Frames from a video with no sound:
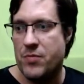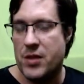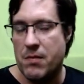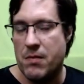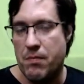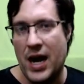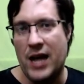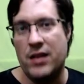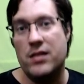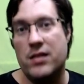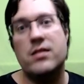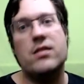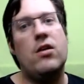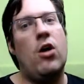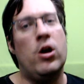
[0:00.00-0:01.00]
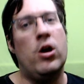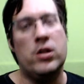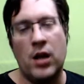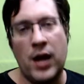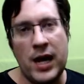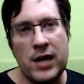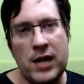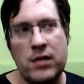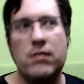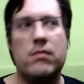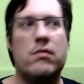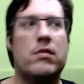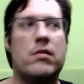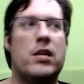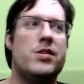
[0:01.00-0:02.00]
But online,
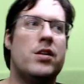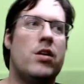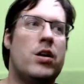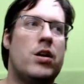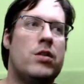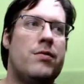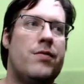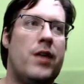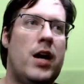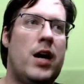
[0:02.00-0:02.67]
there's a lot of